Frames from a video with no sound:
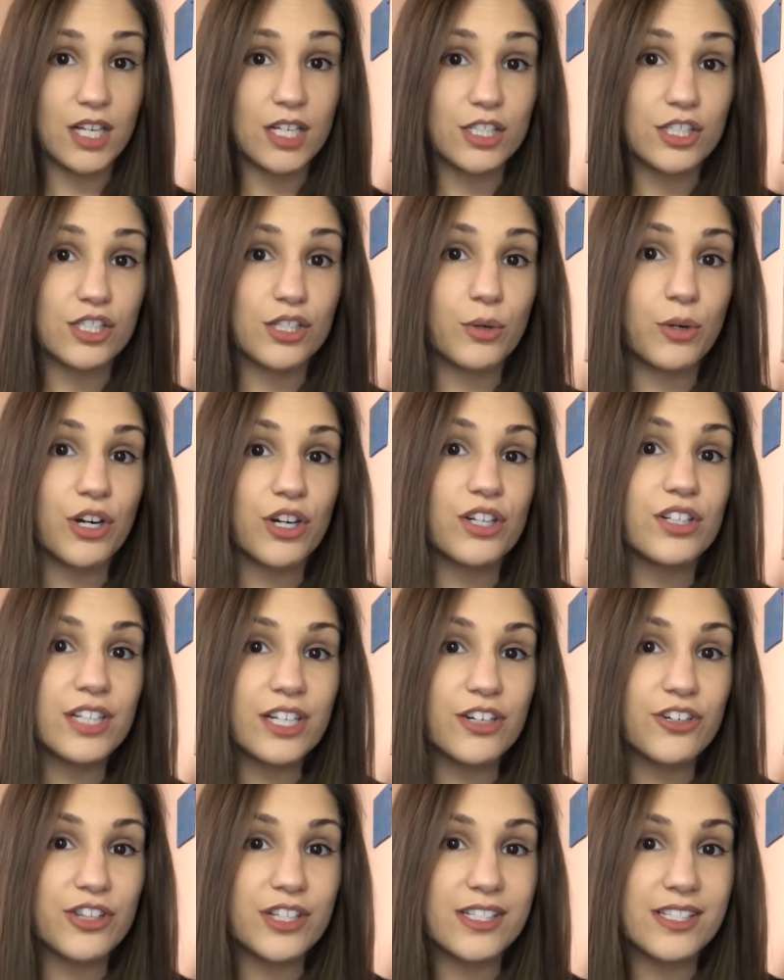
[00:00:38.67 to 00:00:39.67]
So
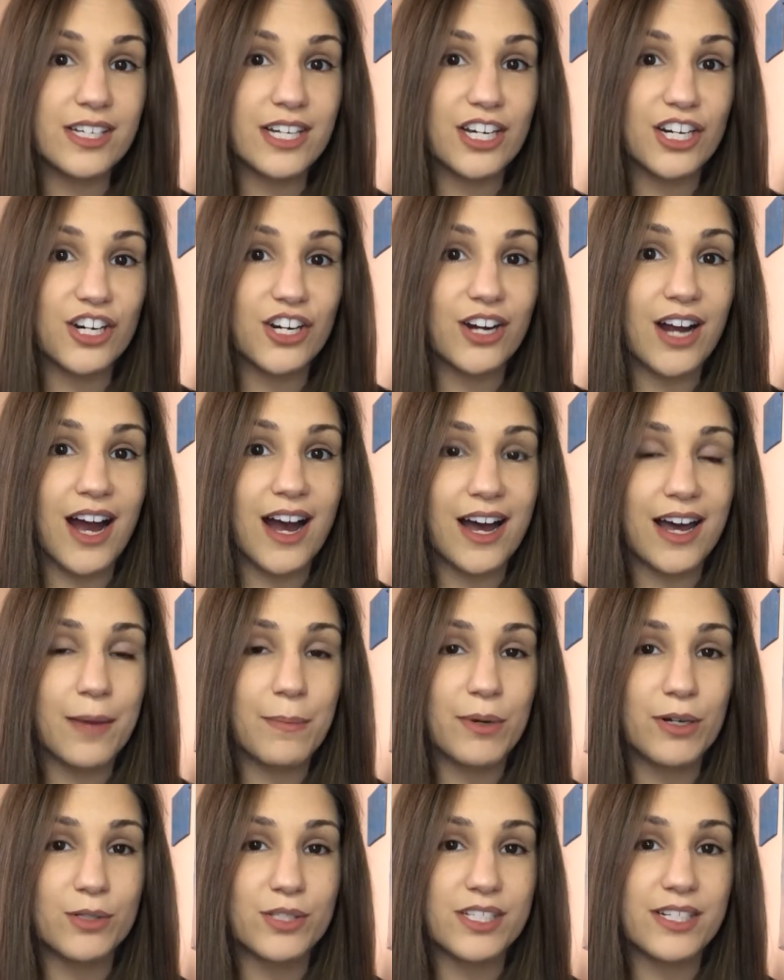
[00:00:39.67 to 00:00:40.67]
earlier this year, I
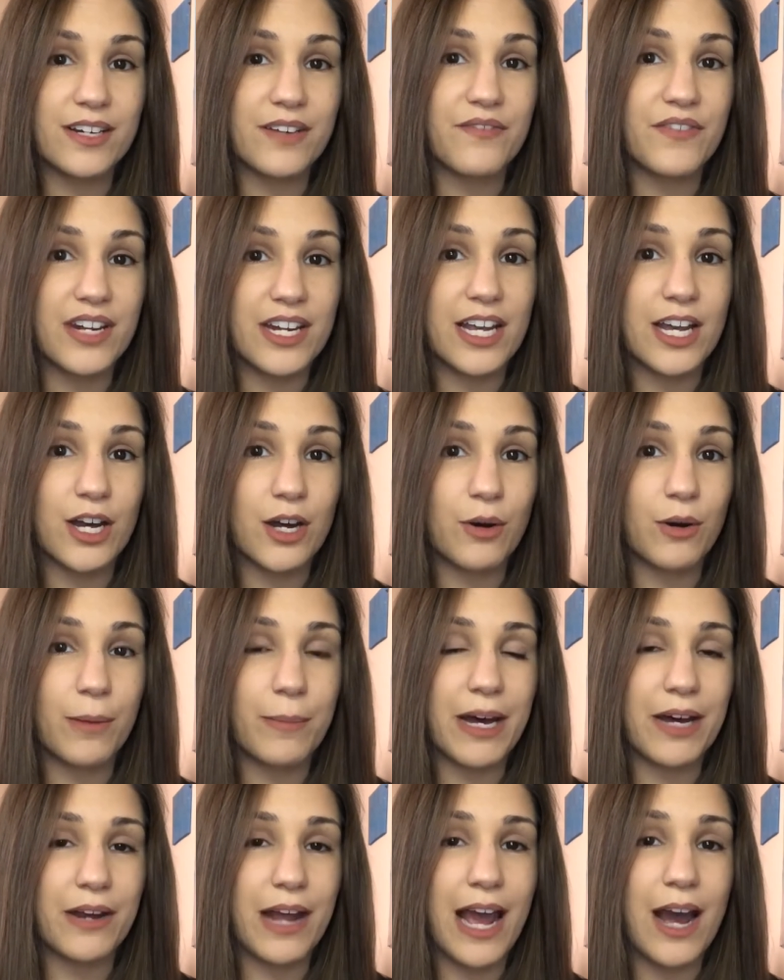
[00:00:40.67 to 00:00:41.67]
posted a video
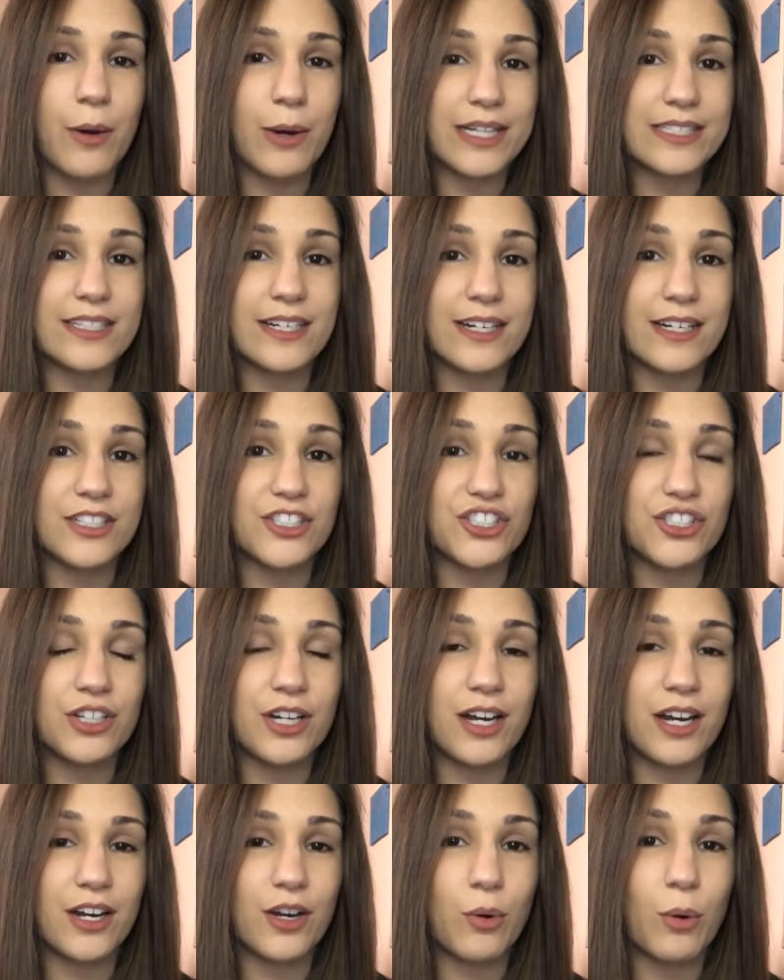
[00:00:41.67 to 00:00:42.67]
about how I did
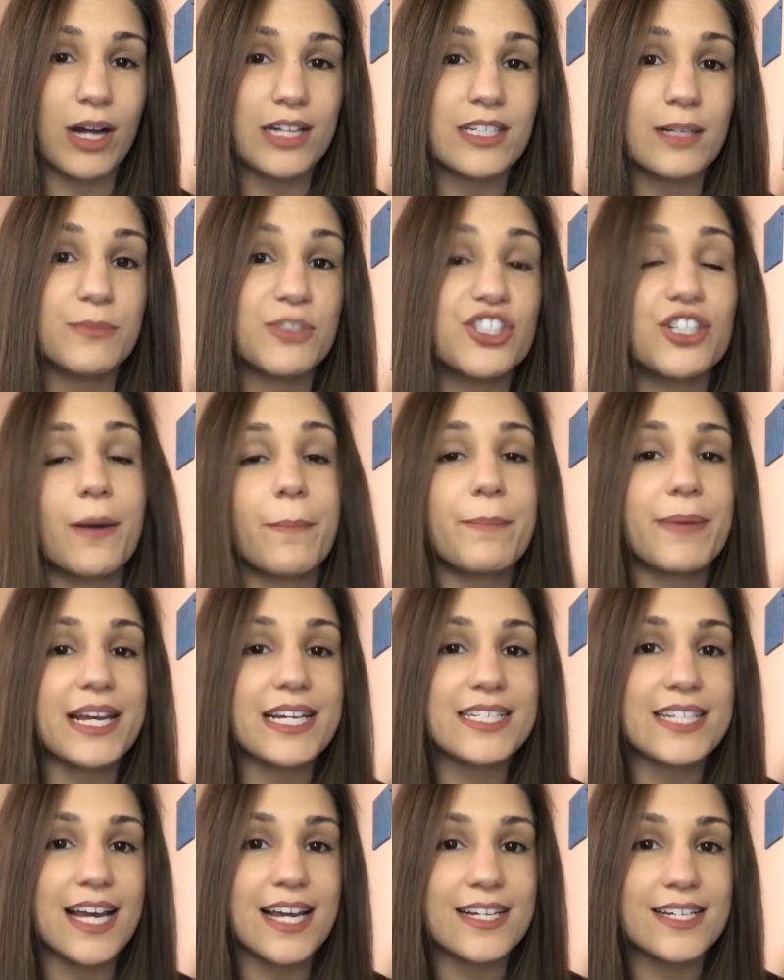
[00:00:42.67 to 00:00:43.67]
a quantum jumping
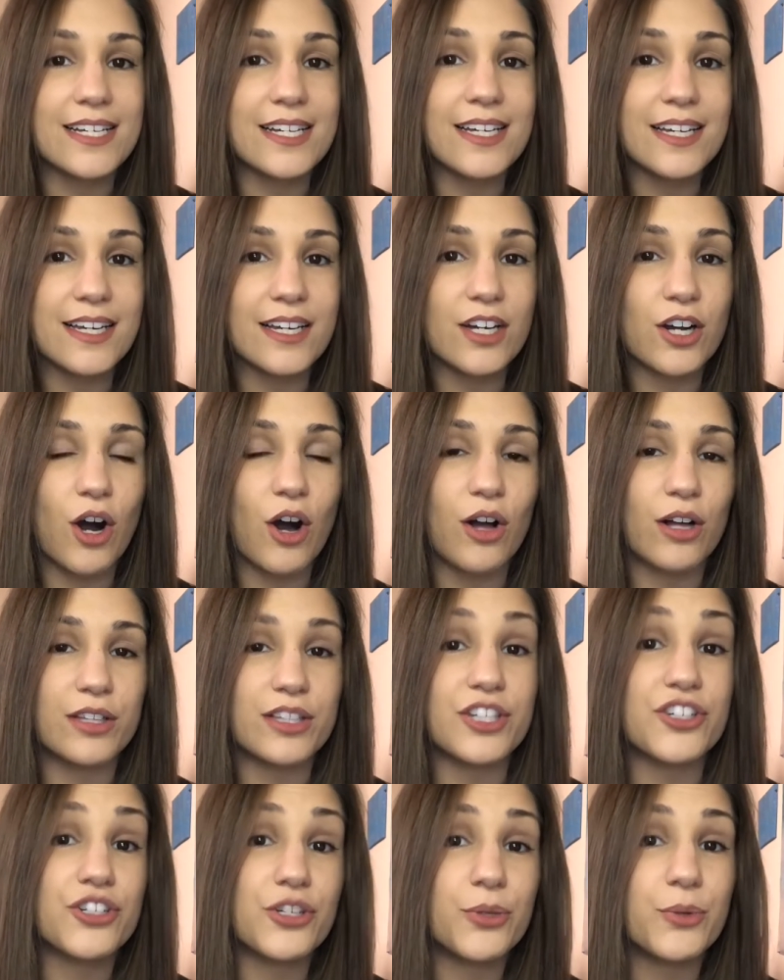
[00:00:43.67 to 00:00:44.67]
technique called
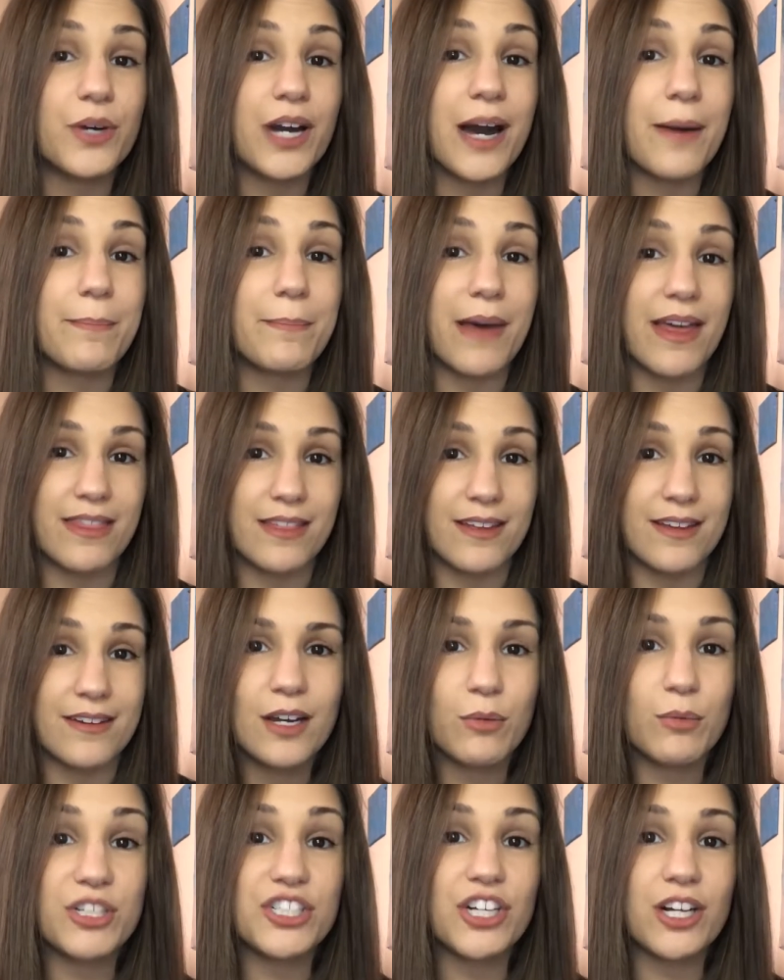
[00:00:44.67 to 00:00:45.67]
the 2-cup method,
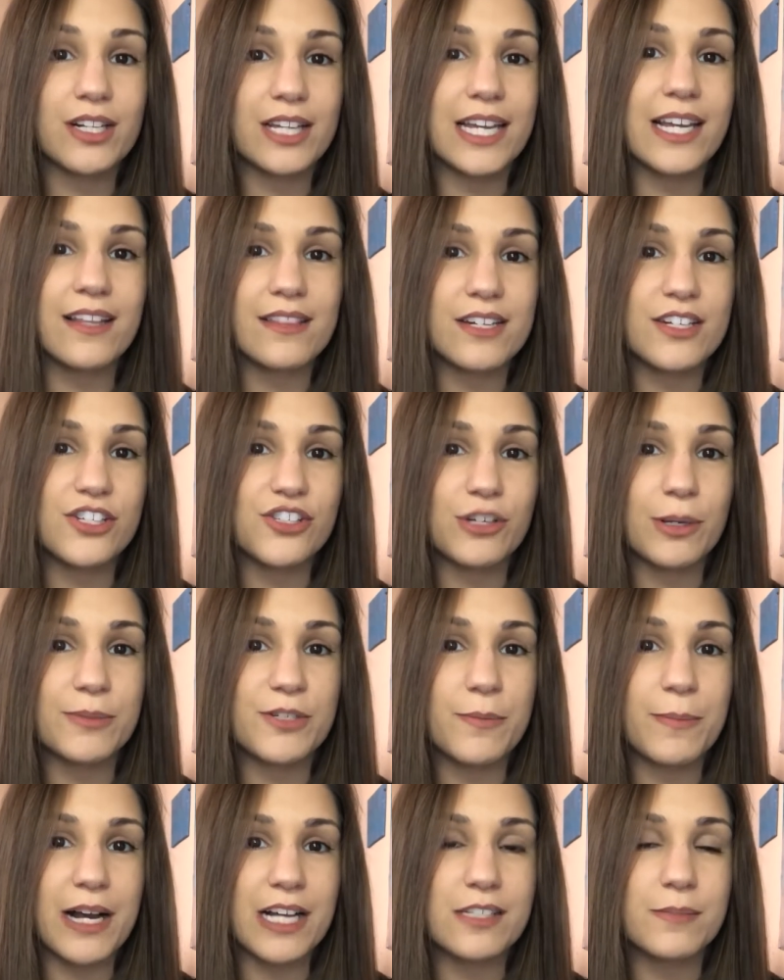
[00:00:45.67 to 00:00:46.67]
which I'll link in the
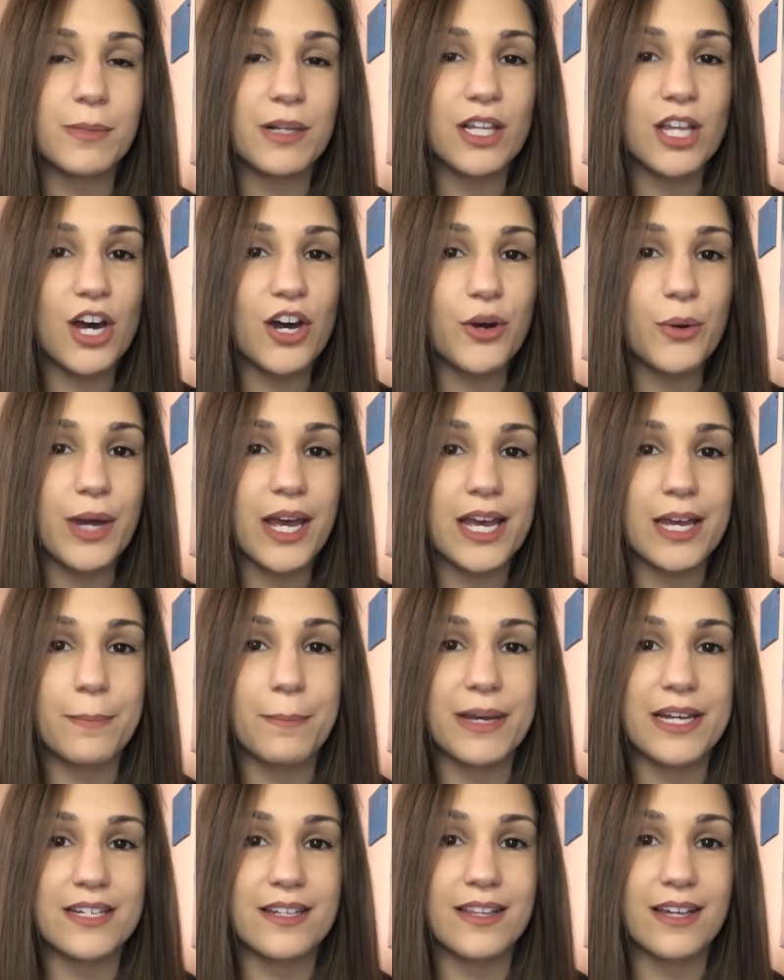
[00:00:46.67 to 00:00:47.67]
description box below and
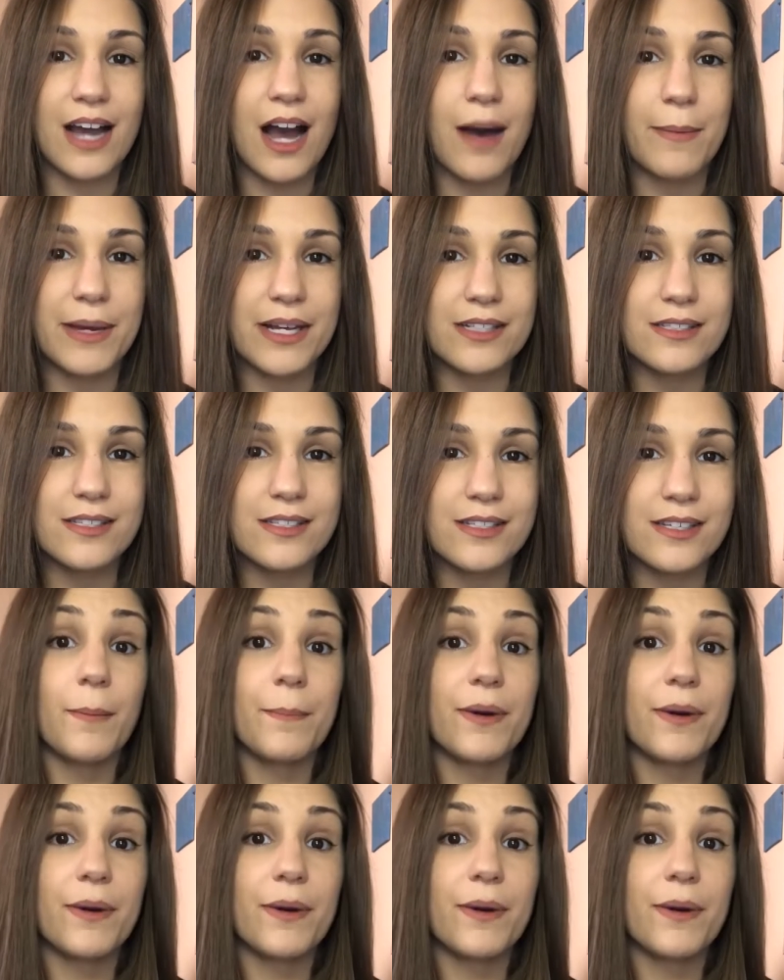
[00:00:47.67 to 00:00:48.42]
pin to the comments.